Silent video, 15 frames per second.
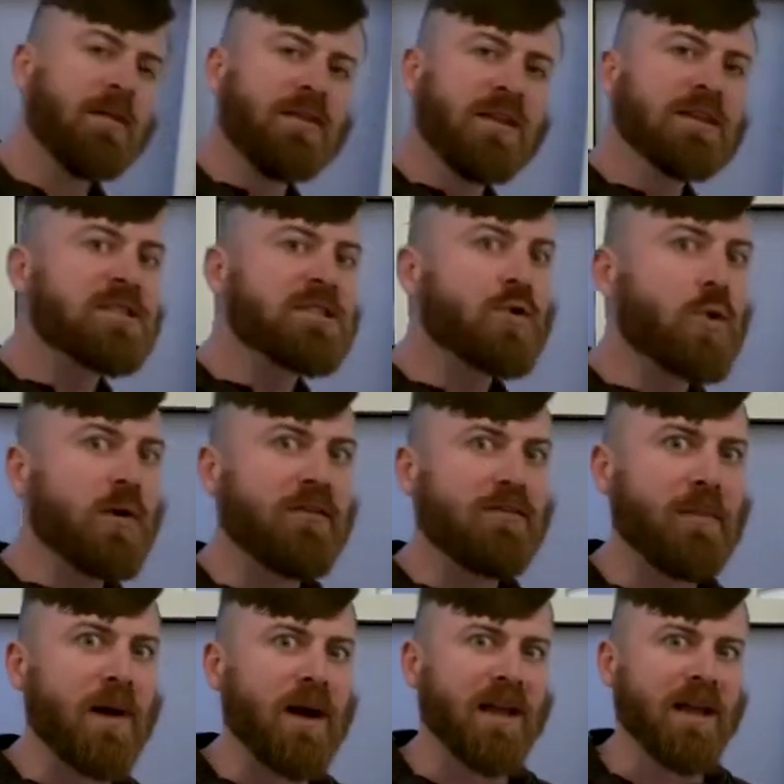this sort of
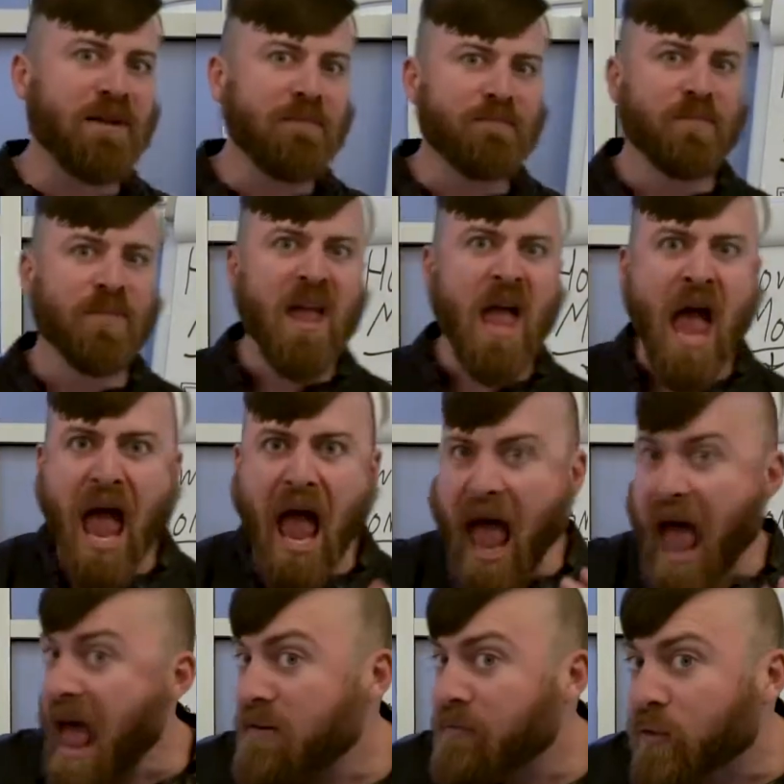money
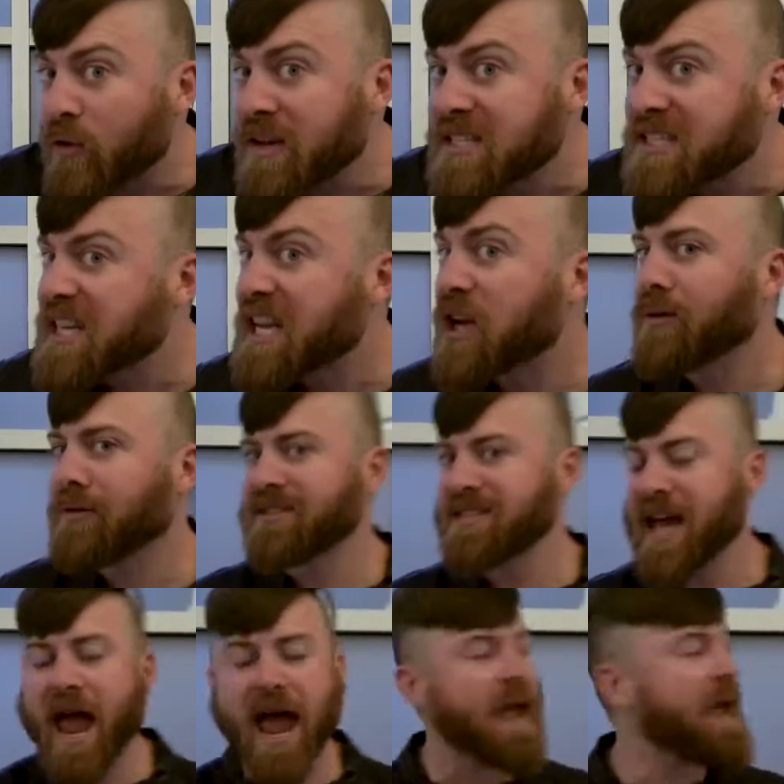every single
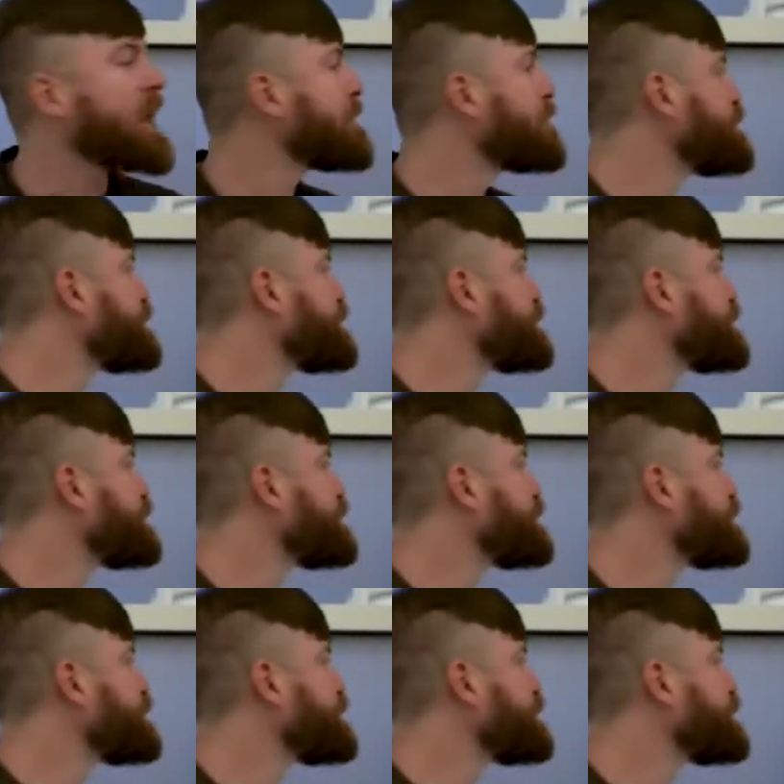day